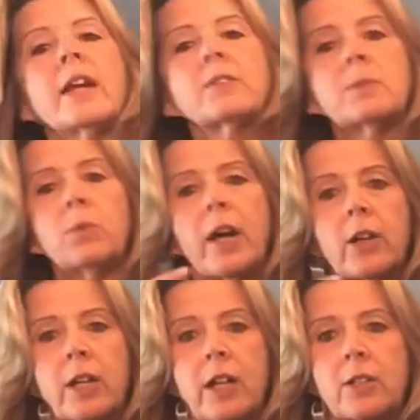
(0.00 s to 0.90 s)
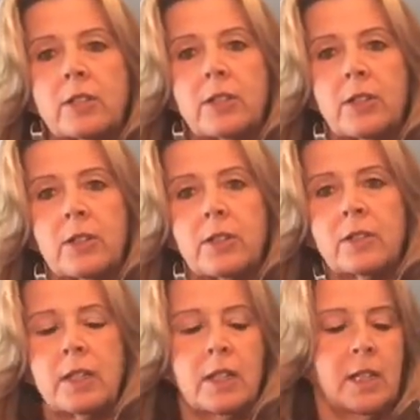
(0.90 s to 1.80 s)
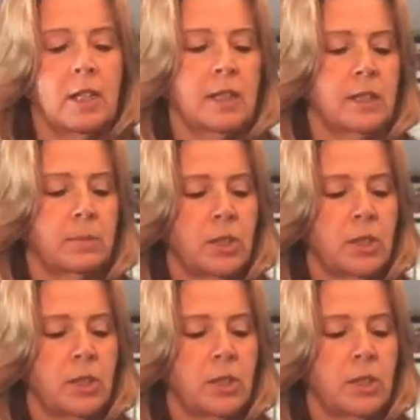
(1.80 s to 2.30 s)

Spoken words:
some wire cutters here. It's much